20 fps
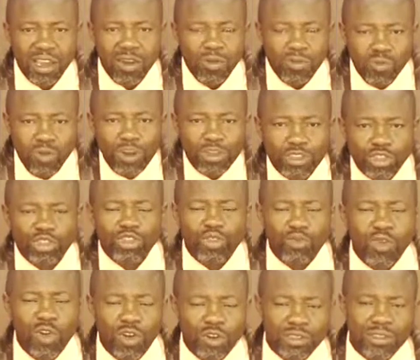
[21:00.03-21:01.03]
What do you
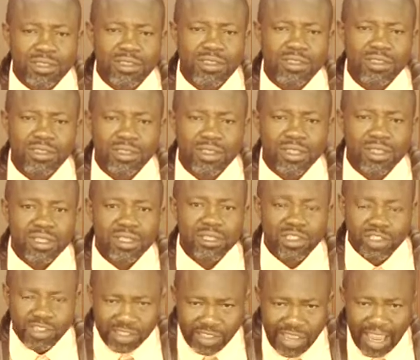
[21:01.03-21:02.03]
want?
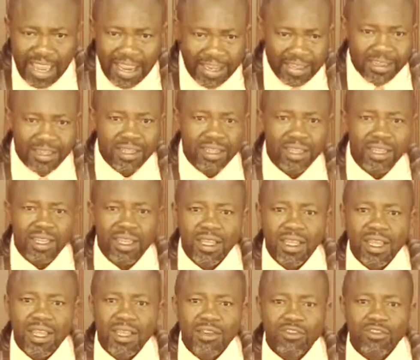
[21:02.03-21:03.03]
Say it,
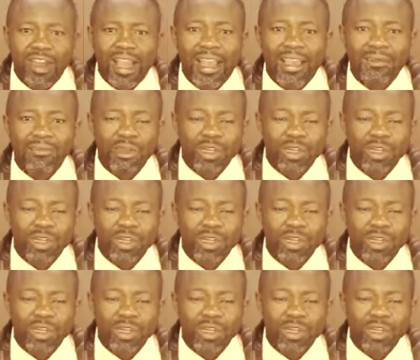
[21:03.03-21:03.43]
right?